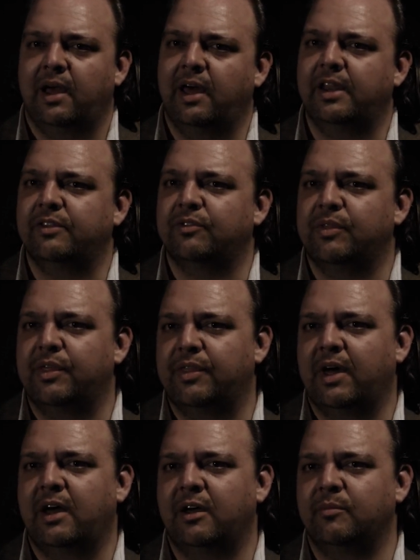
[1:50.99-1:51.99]
And it's
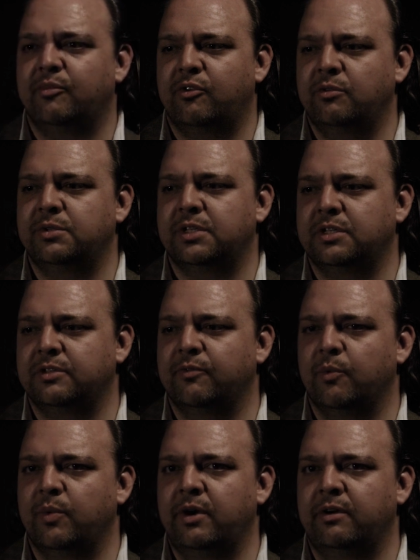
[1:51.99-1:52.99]
that process of
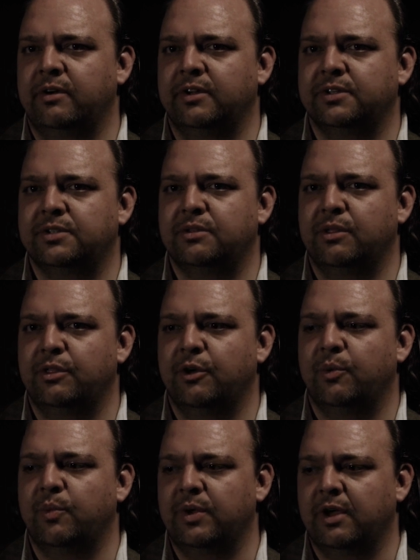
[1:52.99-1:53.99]
awareness
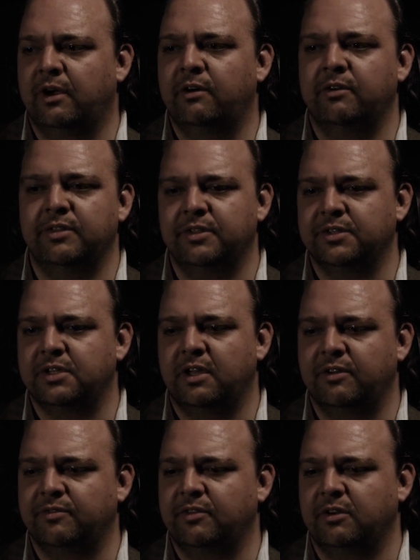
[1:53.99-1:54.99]
that we are in this
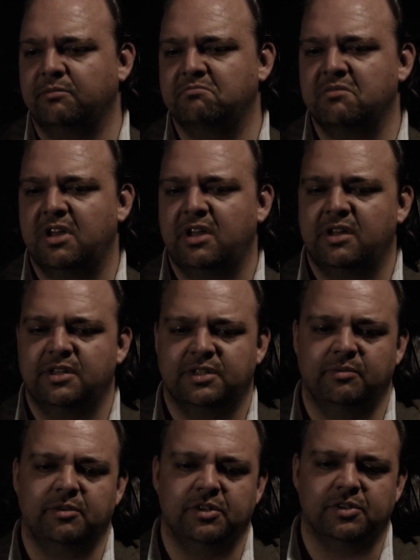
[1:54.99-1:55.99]
kind of,
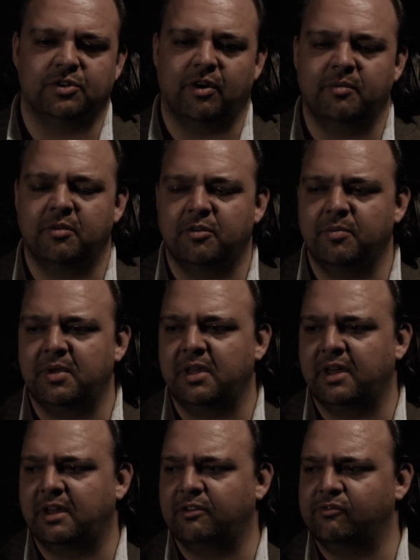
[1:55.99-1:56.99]
somebody described it to me,
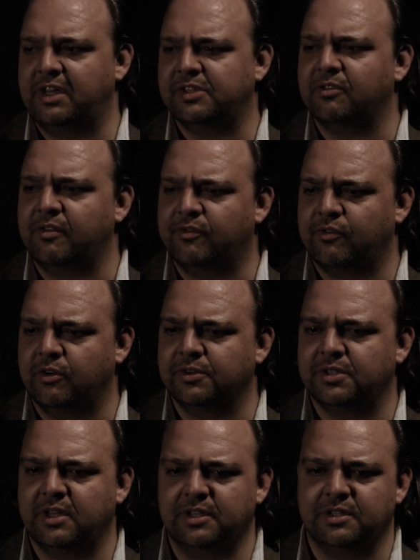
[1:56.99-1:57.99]
Leslie
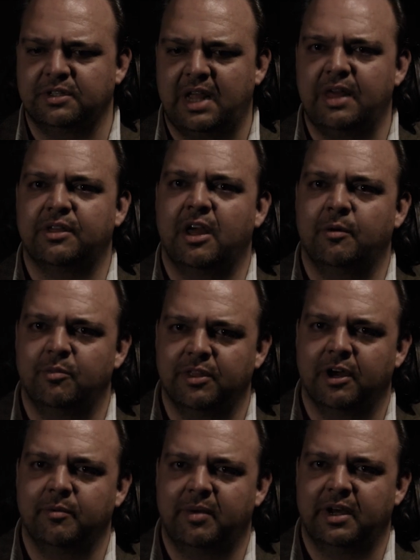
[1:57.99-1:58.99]
Frost, as a death camp with
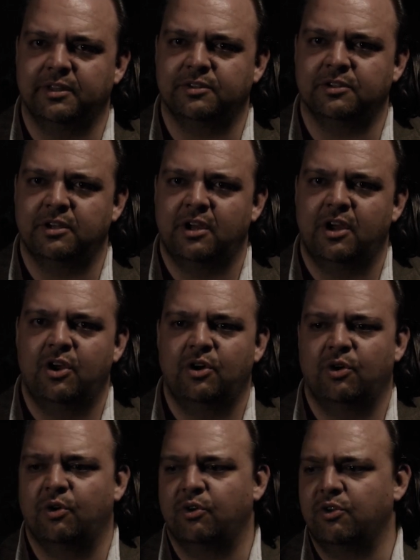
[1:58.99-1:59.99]
iPads.
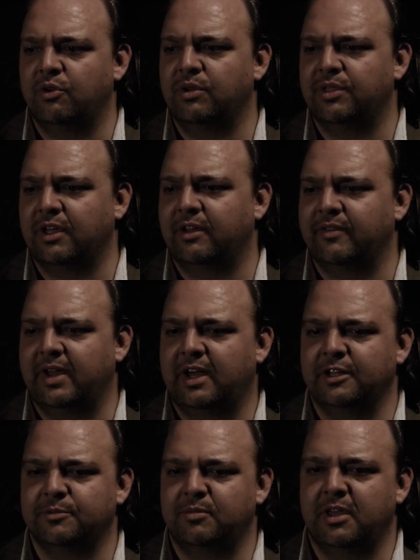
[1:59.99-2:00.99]
Or you can think of it
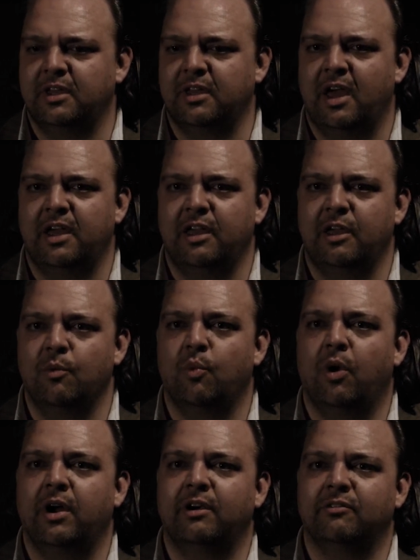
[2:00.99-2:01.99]
as being a
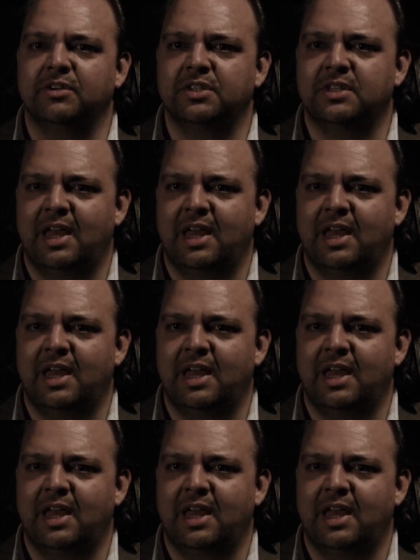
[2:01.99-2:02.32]
wireless